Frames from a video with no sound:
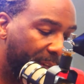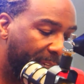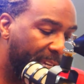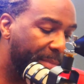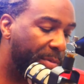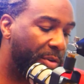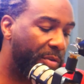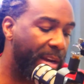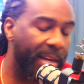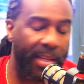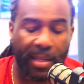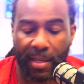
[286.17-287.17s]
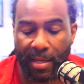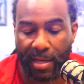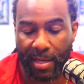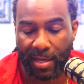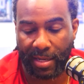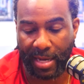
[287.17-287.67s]
Keep creating
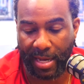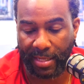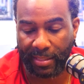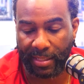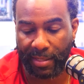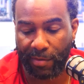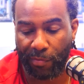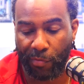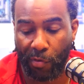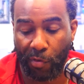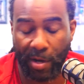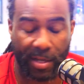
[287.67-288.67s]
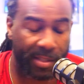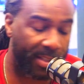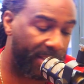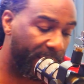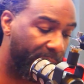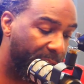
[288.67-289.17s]
content for
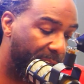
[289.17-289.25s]
us.